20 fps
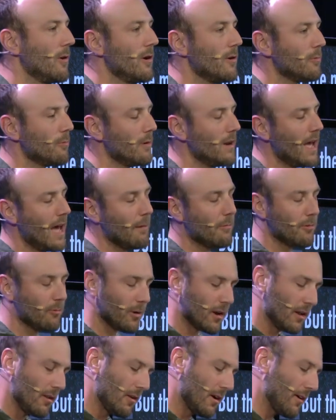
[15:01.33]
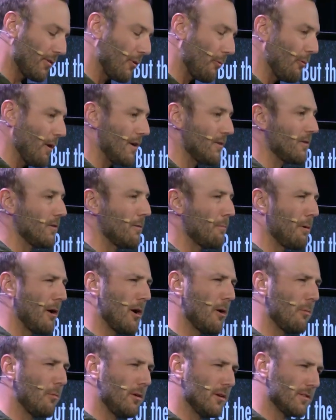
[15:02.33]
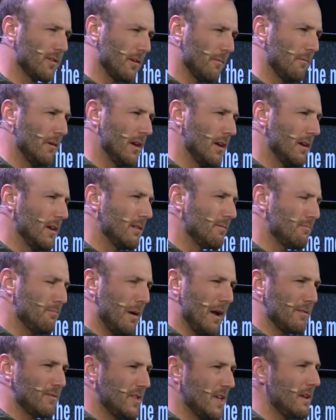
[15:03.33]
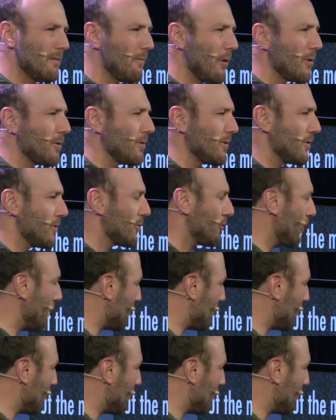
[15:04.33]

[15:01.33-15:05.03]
So here's what happens. We're going to look at the rest of the parable. It's a, about 10 verses